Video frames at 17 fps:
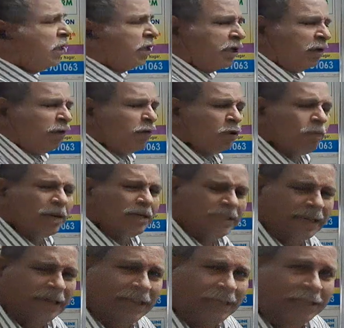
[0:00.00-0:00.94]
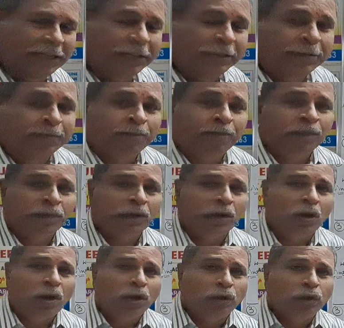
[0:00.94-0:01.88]
34 percentage.
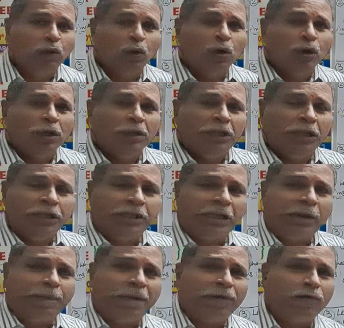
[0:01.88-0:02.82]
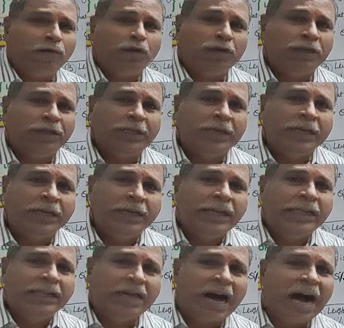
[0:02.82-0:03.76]
So this type of question
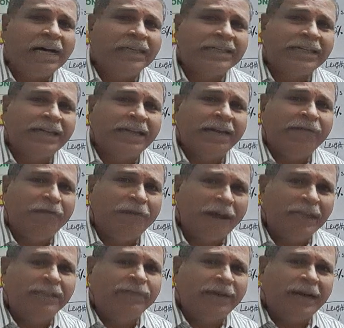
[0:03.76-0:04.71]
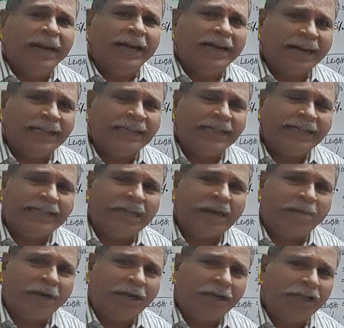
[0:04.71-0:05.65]
is asked in Phase 1 entrance
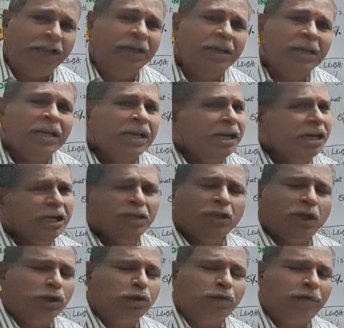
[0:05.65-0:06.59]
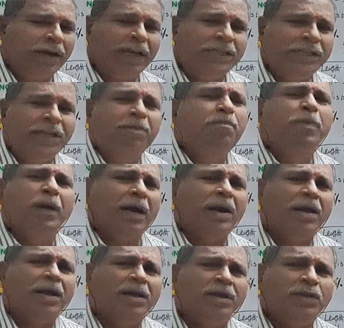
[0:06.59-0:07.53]
examination. It is also very
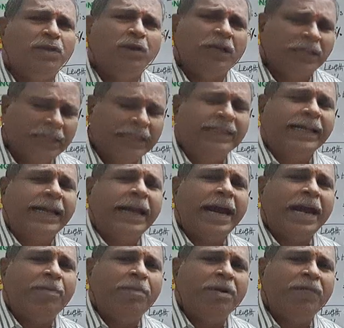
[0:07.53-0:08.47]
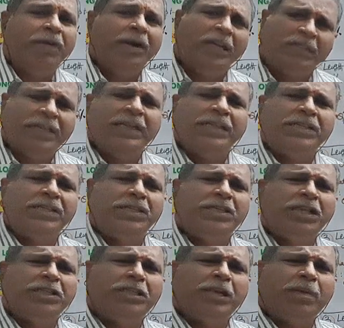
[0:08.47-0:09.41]
simple. So in this academy, we discussed
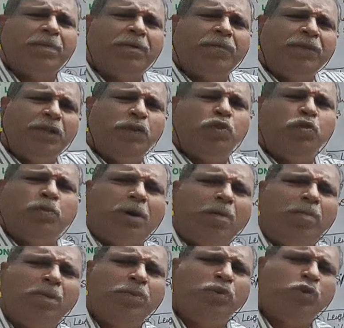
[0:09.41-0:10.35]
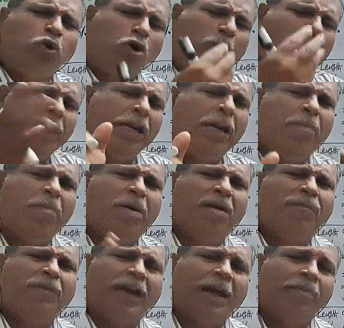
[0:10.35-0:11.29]
such type of these two problems so many number
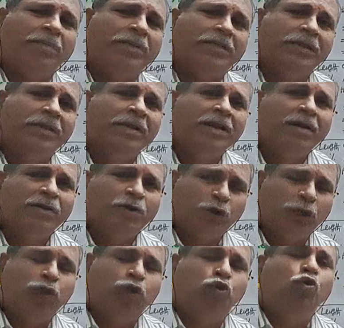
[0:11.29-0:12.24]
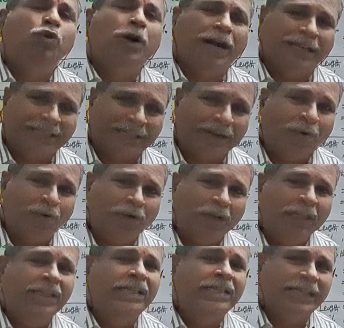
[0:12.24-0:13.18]
of times to the students now
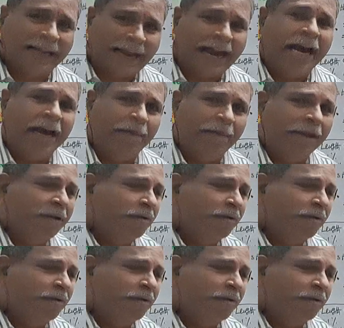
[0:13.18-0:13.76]
in this academy.